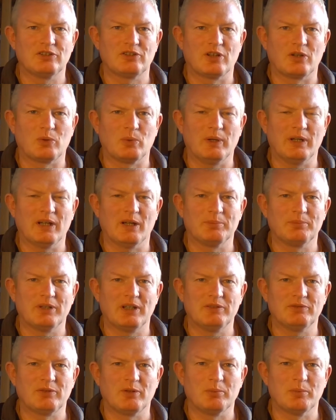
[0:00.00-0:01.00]
just a quick
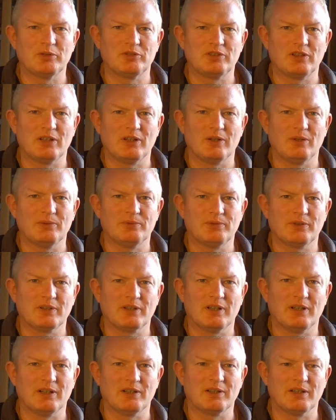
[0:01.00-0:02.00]
update from myself
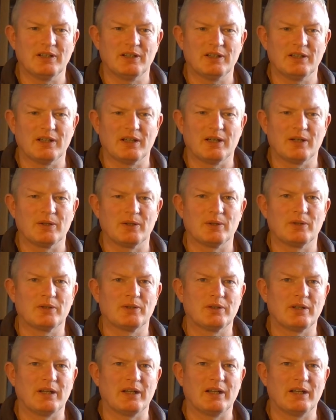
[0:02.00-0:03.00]
regarding
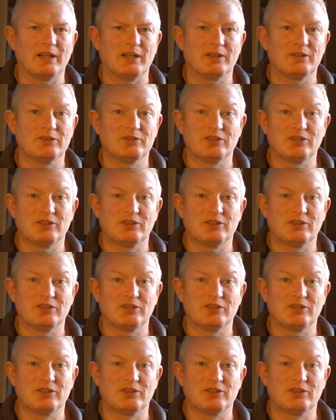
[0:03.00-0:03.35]
our uh,